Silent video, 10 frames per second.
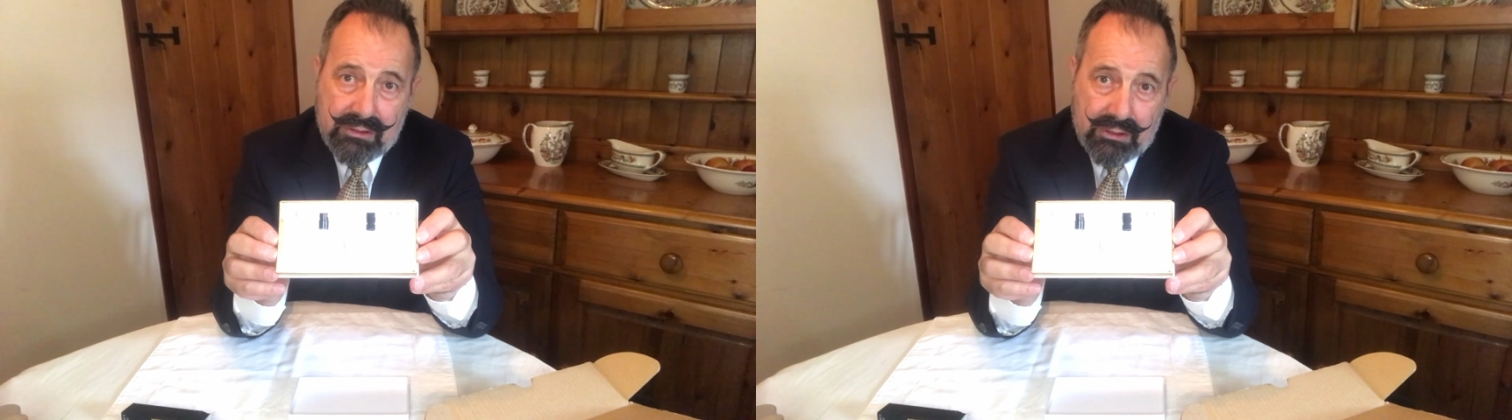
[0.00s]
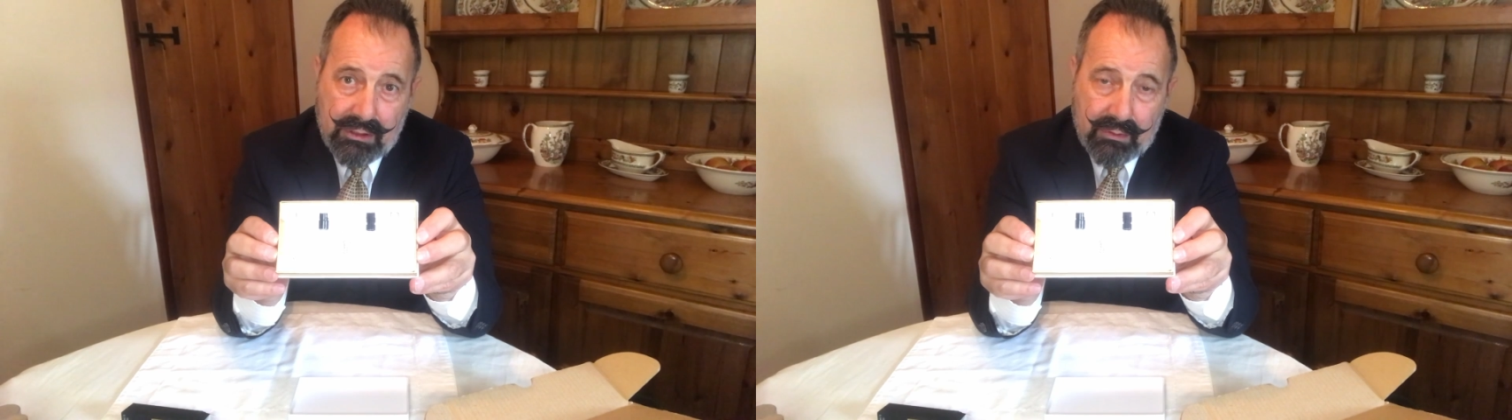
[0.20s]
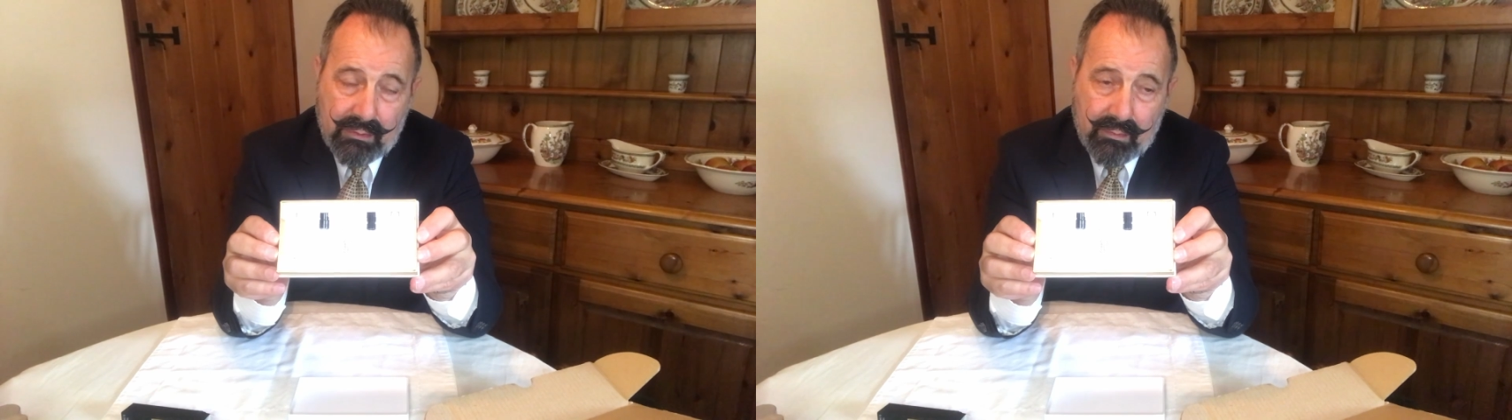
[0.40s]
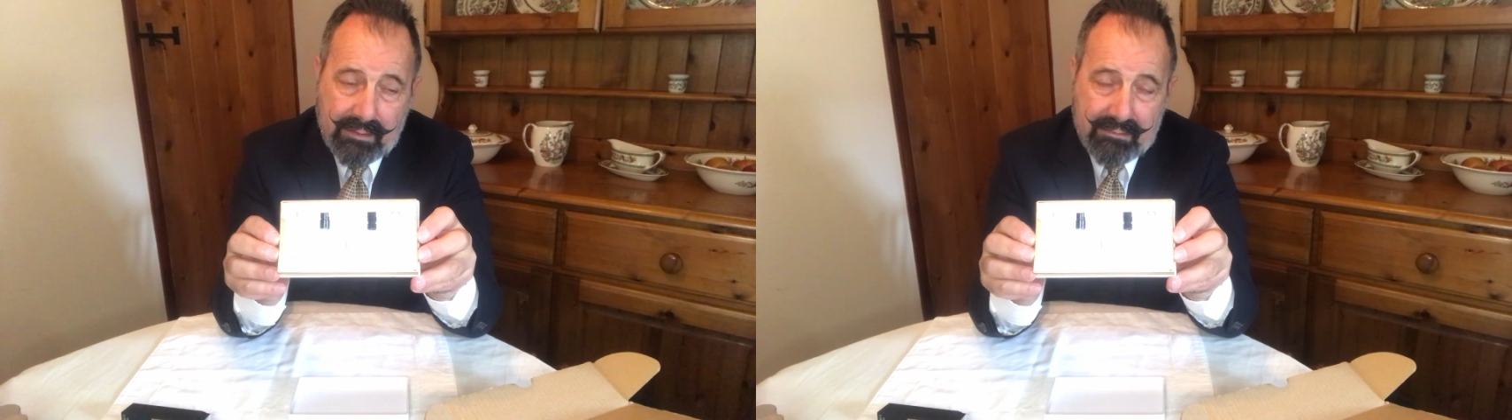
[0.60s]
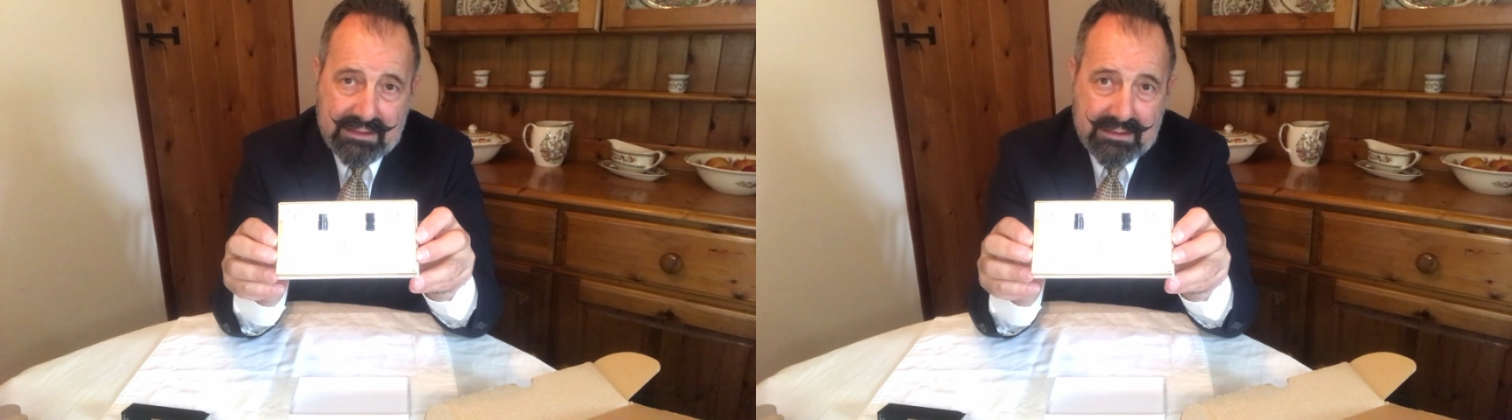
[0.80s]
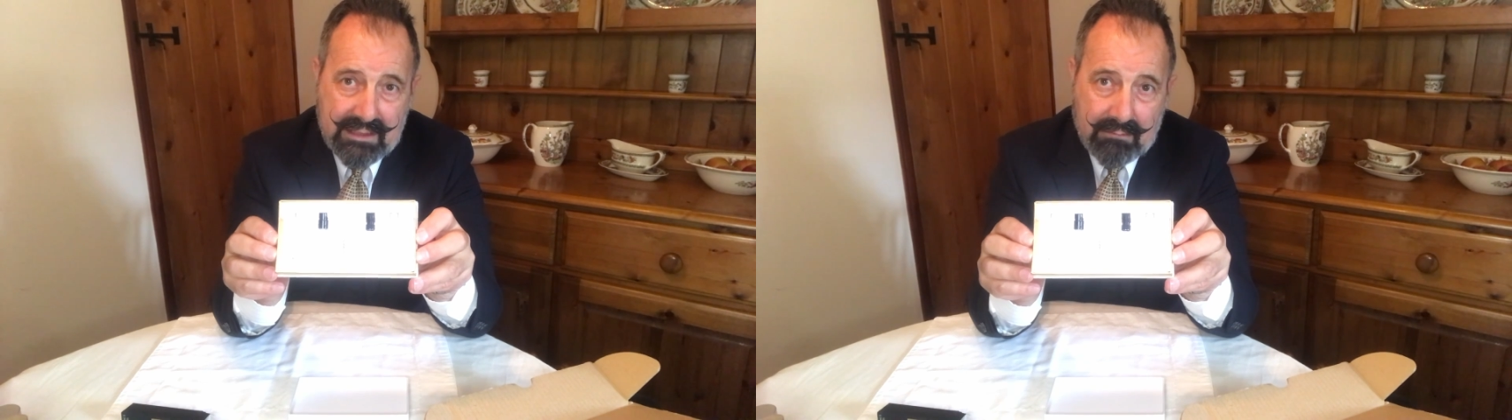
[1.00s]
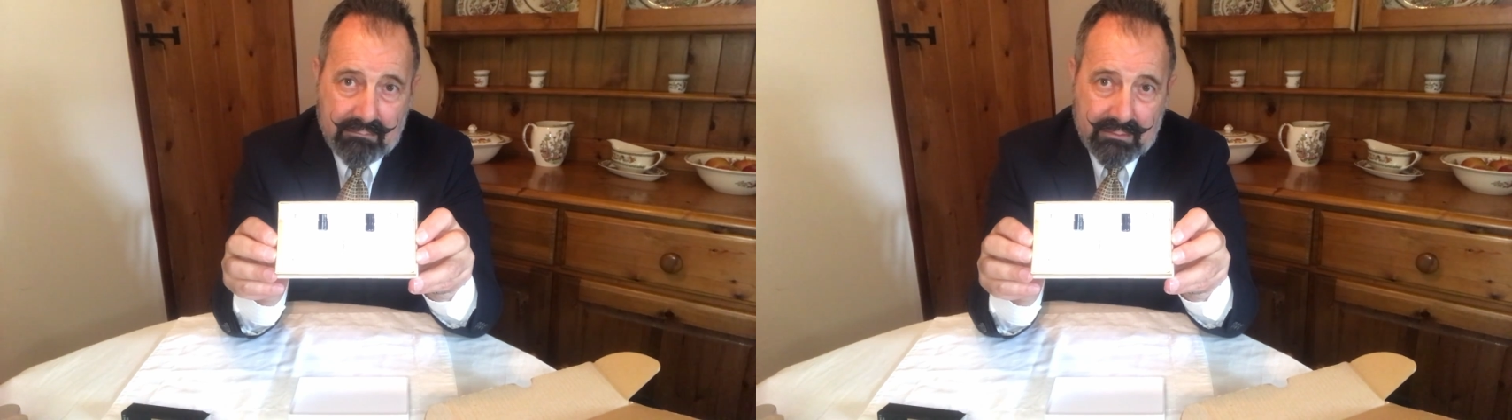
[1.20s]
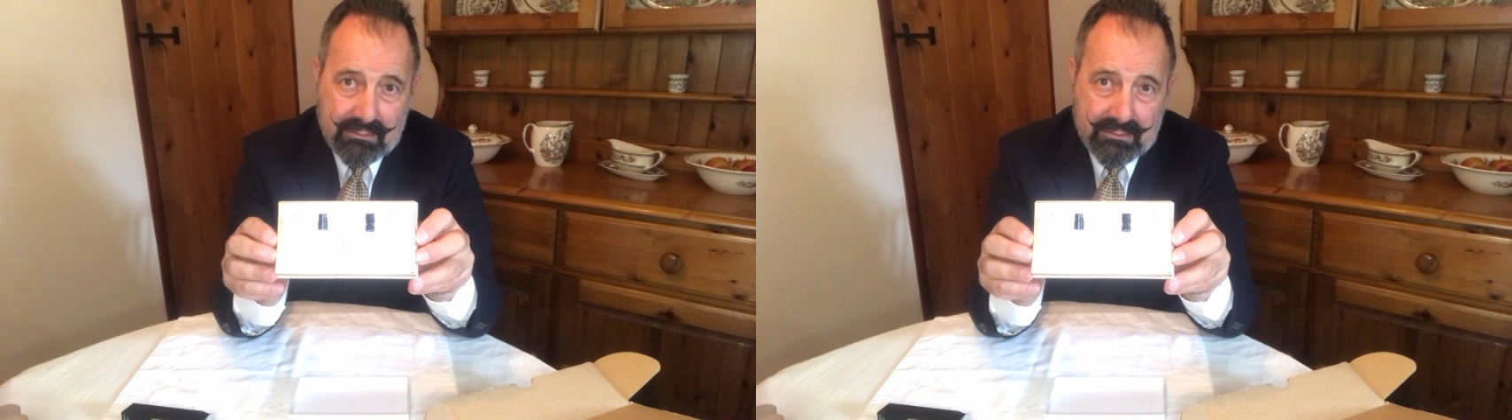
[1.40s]
two women's
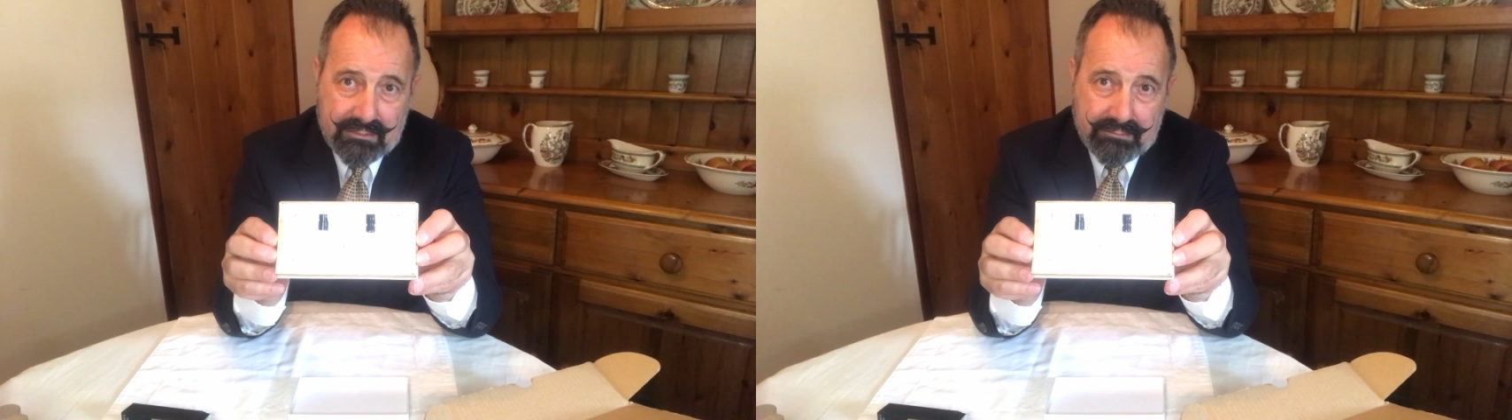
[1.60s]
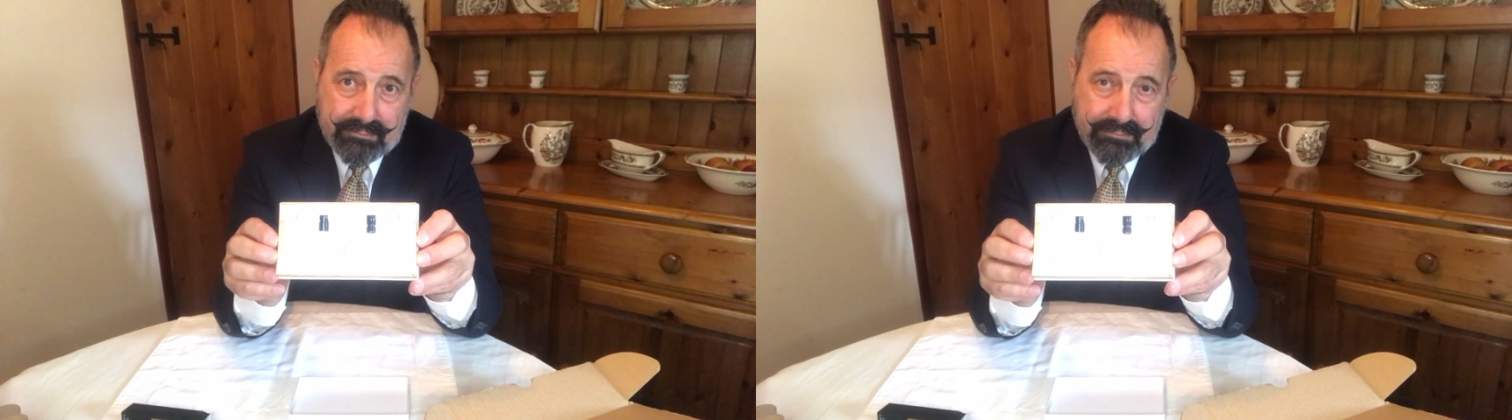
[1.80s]
samples.